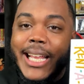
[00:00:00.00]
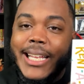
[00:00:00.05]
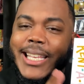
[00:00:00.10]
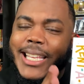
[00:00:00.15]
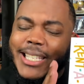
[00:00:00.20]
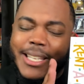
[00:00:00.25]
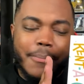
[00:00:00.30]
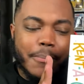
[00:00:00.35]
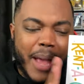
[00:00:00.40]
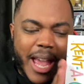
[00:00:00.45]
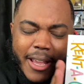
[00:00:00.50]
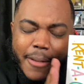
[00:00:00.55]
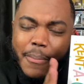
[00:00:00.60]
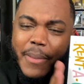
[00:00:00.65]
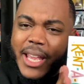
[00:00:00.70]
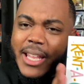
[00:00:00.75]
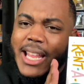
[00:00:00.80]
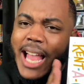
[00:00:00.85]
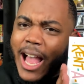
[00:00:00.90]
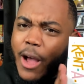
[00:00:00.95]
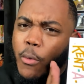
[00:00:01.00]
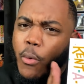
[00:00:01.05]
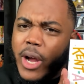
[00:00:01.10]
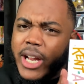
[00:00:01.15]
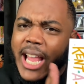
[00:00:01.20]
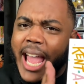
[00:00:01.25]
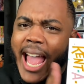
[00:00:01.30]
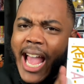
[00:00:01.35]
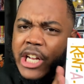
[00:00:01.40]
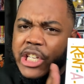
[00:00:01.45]
that doesn't make me not
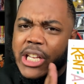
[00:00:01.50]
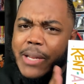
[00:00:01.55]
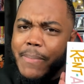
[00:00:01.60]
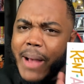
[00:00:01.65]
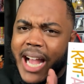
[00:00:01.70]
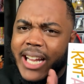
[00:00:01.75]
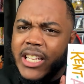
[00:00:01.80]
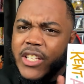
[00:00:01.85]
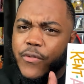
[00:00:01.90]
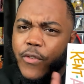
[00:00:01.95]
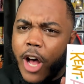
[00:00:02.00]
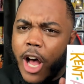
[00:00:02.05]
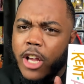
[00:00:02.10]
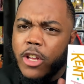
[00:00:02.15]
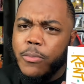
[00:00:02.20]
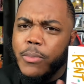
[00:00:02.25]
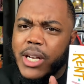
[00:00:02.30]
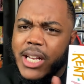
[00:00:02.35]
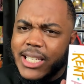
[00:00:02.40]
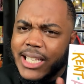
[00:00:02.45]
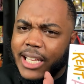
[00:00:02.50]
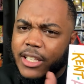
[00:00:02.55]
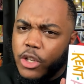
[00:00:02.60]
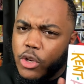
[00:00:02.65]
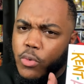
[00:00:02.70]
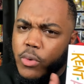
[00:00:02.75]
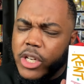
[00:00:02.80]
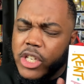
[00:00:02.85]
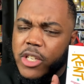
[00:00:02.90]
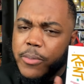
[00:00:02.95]
want to actually buy this volume because I
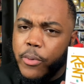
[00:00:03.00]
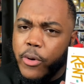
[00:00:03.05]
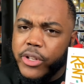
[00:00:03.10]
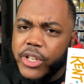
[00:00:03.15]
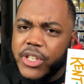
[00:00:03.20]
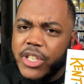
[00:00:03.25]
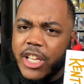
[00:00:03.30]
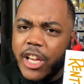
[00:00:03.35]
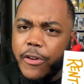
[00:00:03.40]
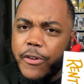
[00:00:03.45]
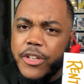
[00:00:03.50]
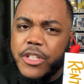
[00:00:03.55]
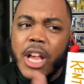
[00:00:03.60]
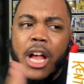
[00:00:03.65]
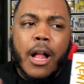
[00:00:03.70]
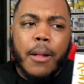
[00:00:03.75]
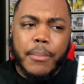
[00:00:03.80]
do want to support the series.